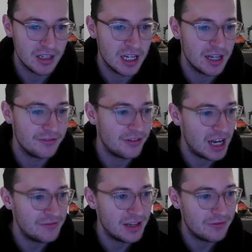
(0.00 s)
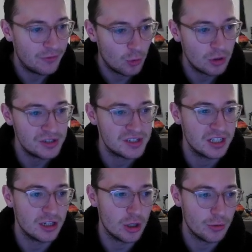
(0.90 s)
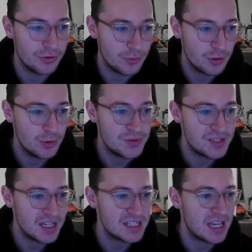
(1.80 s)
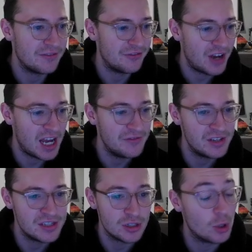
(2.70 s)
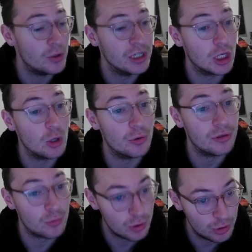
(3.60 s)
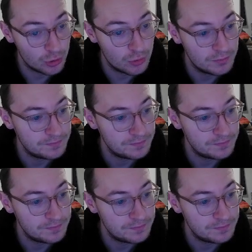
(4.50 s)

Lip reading: 5 at 4 is going to go through. 6 at 5 is going to go through.